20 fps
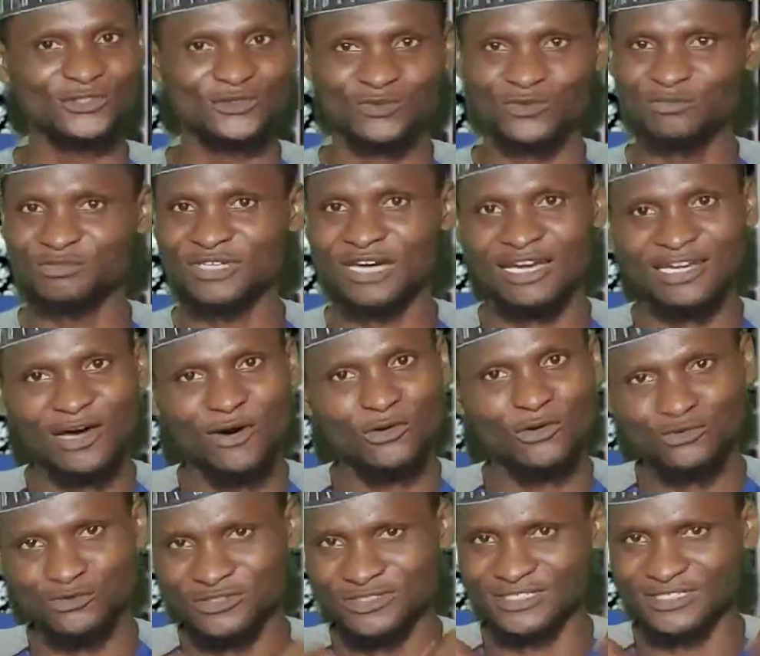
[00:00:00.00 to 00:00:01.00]
You won't be
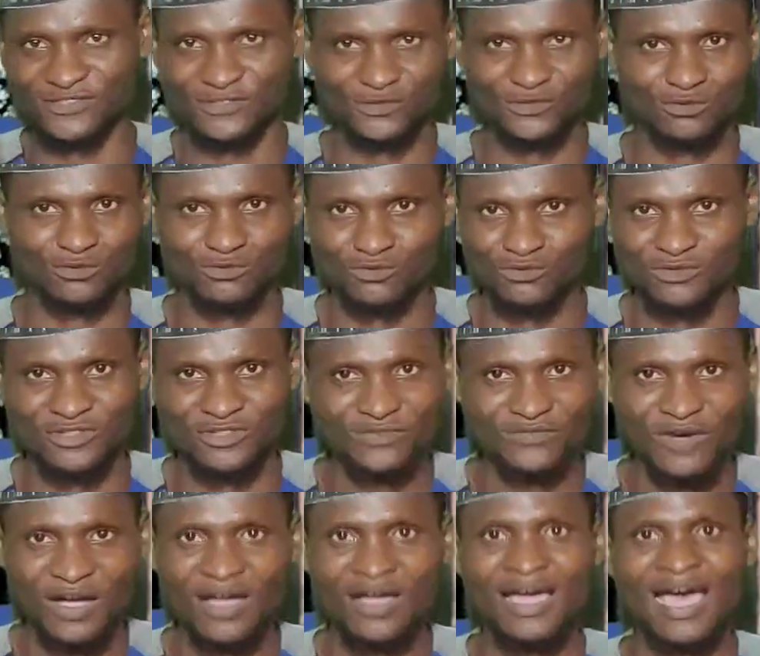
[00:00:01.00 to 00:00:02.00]
allowed to
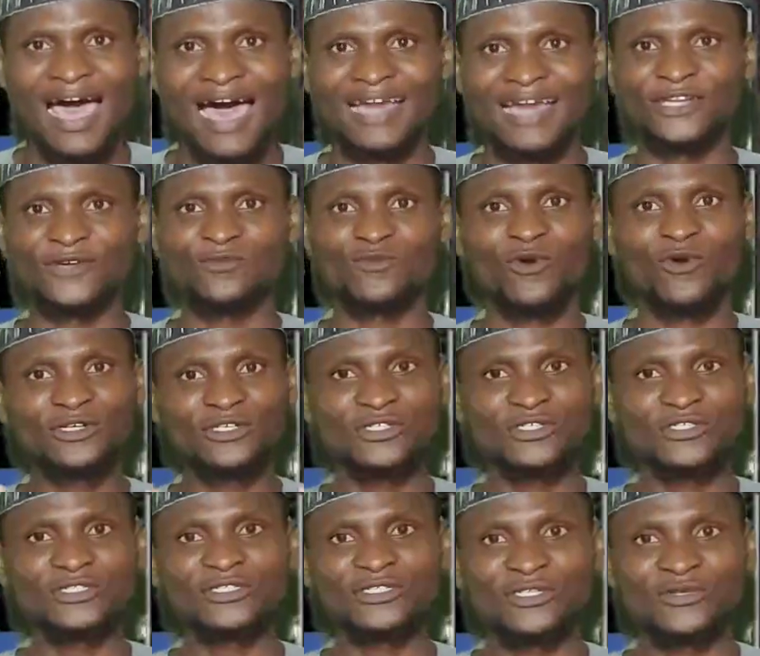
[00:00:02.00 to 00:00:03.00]
sever, and they
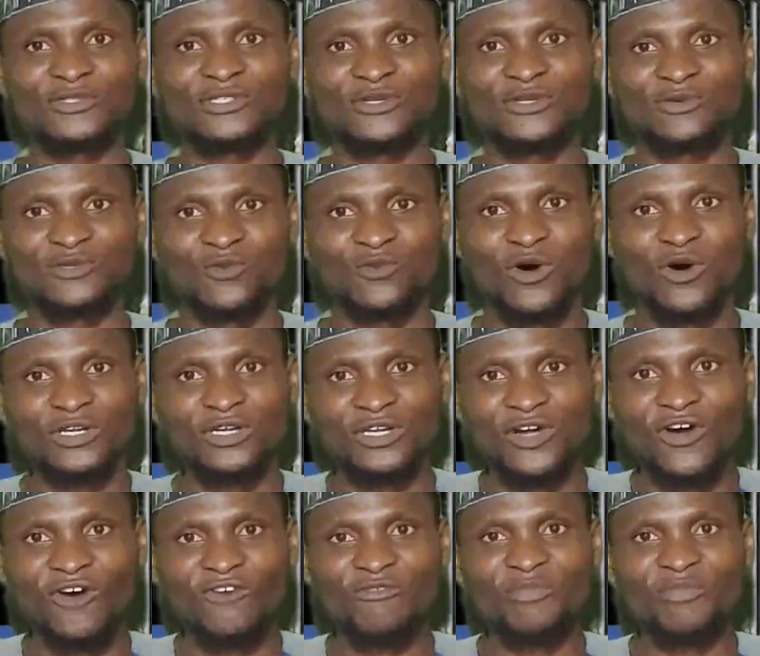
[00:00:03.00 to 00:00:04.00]
would want the
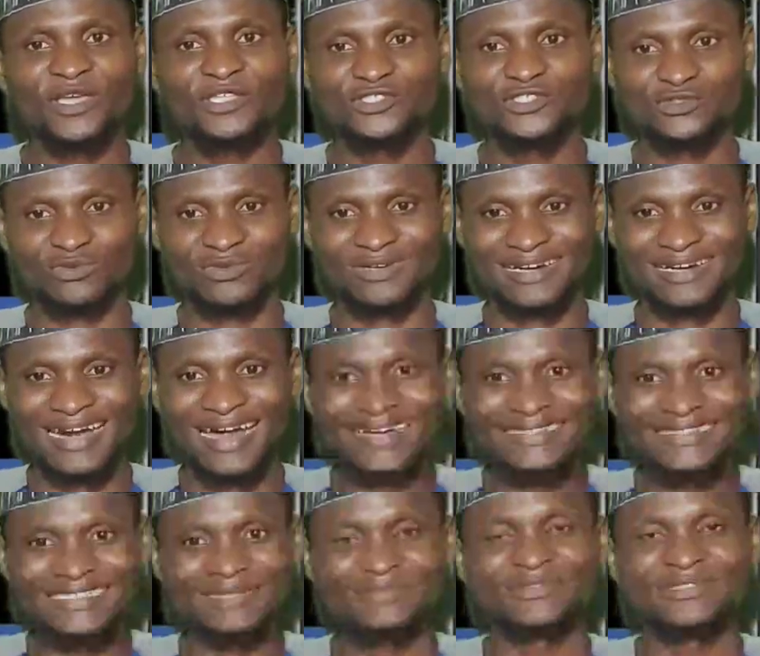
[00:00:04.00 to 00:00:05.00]
government to
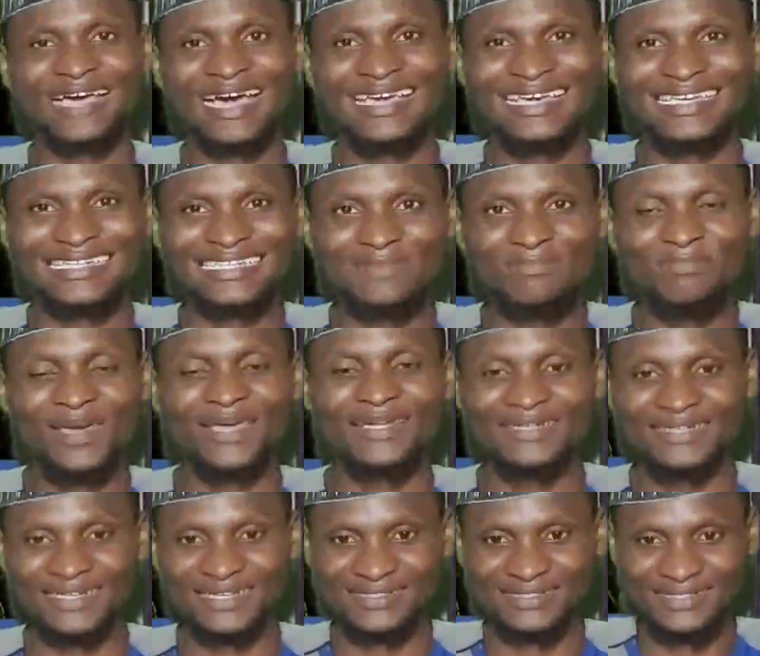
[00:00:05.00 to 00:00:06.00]
grant them their
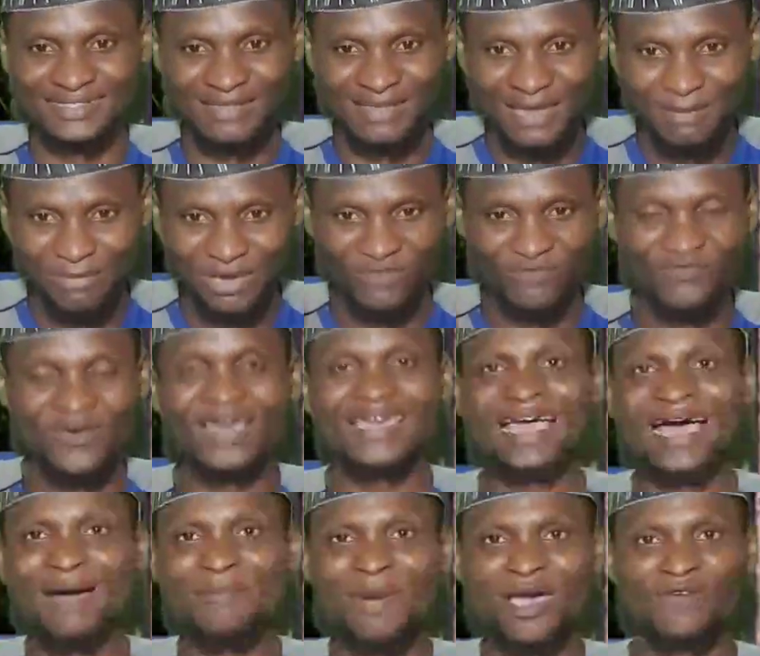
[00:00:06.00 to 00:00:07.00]
independence by
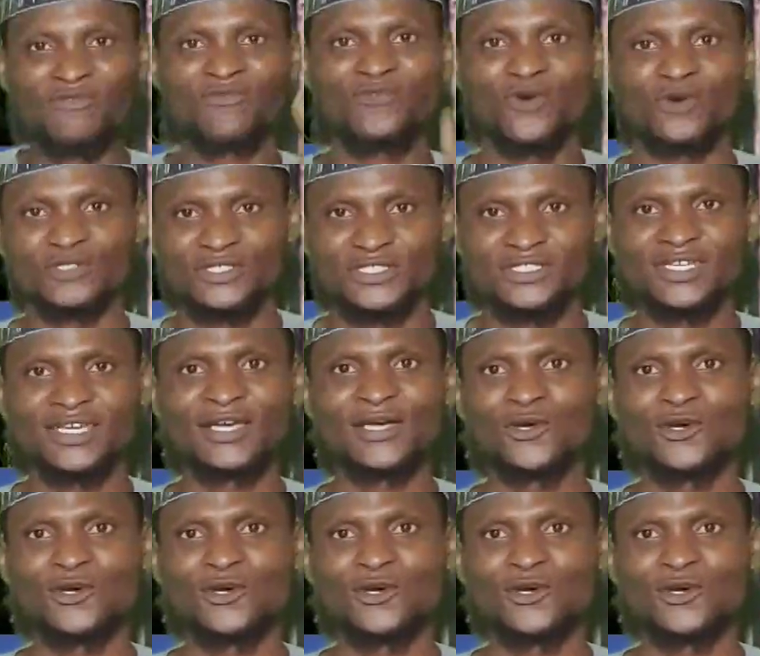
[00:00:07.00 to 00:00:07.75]
fire, by force.